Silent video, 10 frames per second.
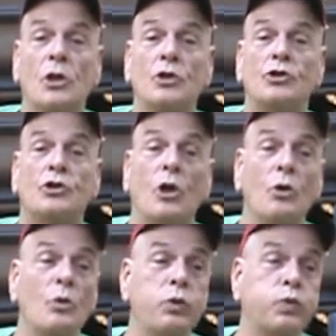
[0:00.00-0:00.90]

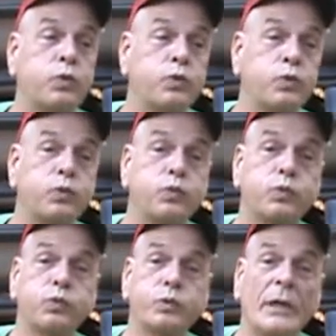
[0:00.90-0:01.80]
So
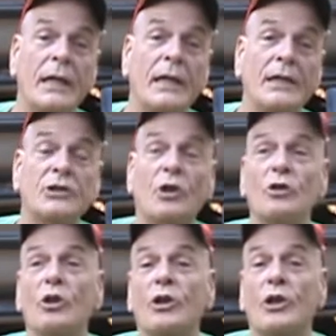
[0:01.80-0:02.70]
then I
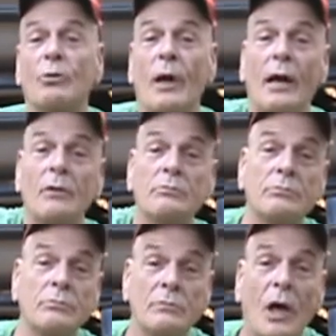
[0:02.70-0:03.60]
start looking around
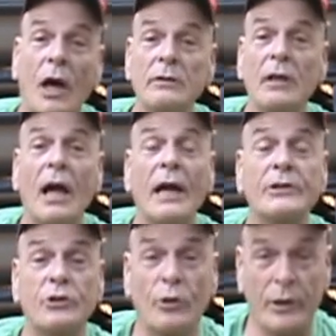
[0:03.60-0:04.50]

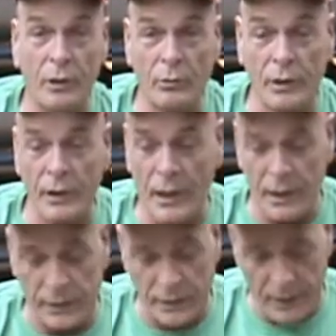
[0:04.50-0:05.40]
online Toyota
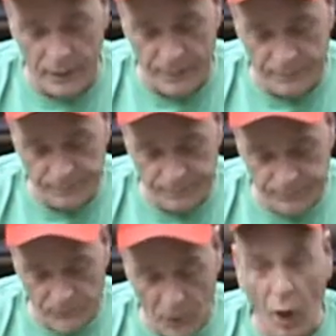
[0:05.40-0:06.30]
and
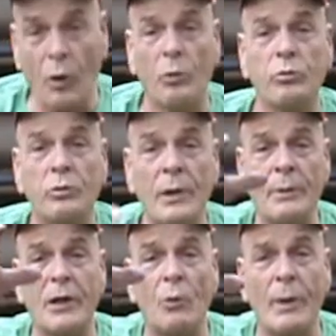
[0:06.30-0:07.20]
oh, let
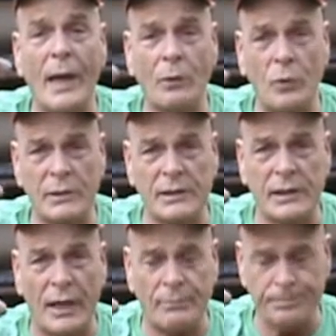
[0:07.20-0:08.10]
me go back one
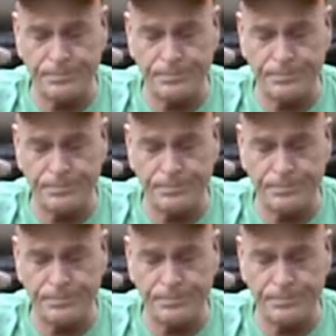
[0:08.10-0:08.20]
step.